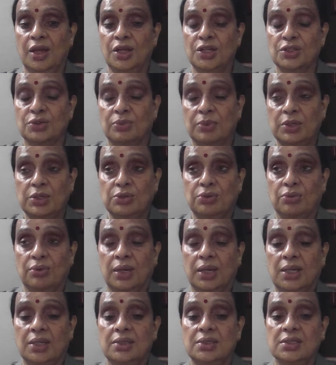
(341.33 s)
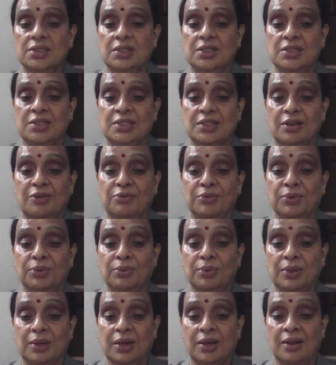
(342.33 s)
So when you read this itself,
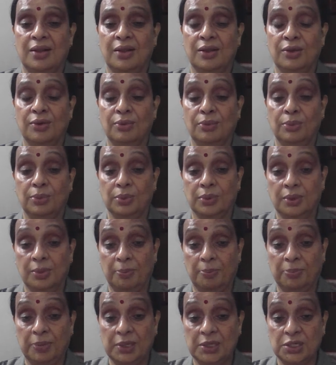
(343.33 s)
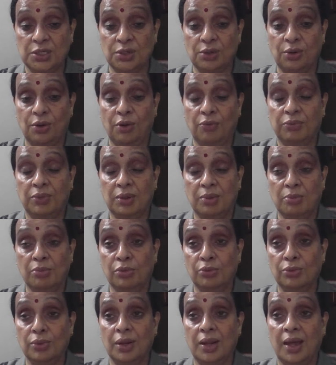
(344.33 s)
the picture of the
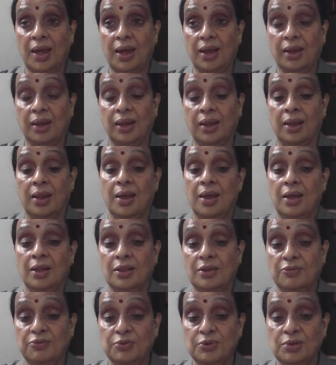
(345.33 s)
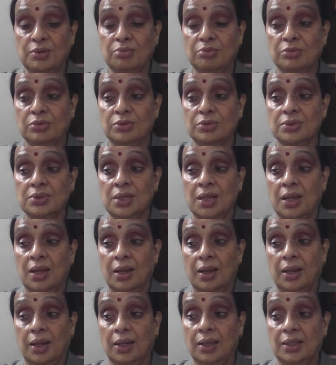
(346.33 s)
moon hanging, the full moon
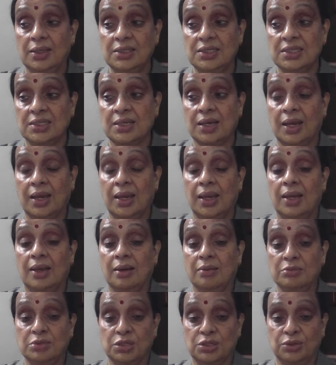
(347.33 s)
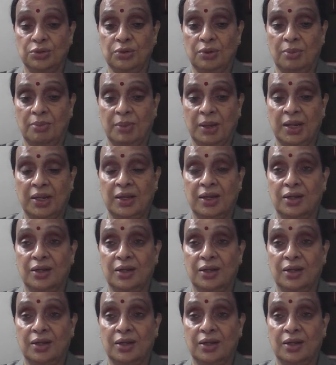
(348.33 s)
in the sky comes to your mind.